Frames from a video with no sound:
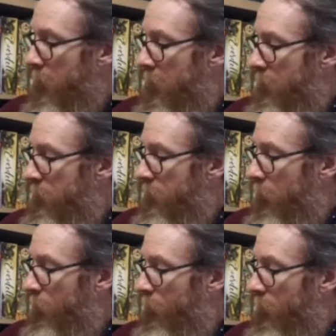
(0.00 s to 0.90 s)
set
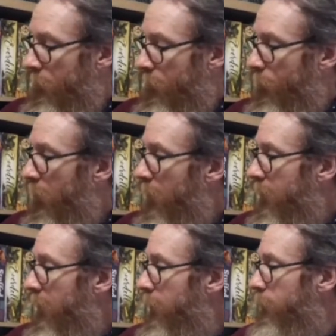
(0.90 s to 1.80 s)
up for the different player
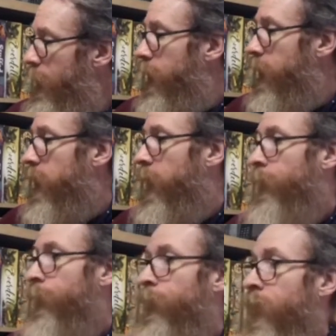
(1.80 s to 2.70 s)
counts,
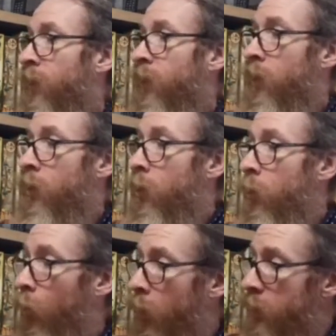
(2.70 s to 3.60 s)

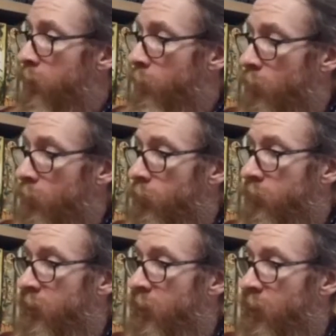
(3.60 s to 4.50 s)
what you do on your
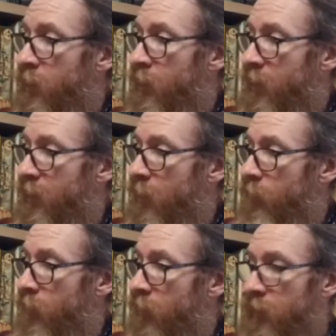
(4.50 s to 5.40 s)
turn, laid out
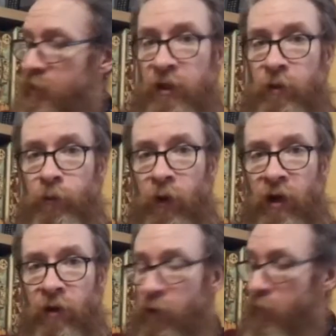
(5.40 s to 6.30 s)
really simply.
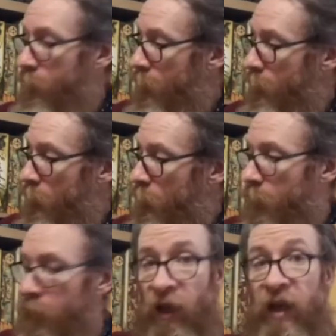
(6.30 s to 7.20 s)
I've read through the rule
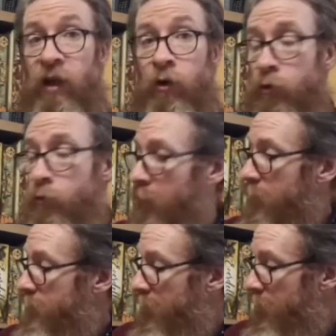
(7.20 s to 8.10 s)
book, it all
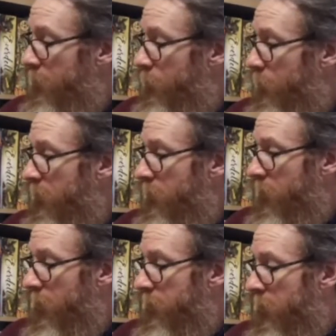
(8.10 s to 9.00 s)
makes sense, which is
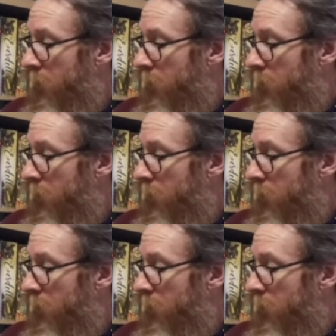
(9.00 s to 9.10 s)
nice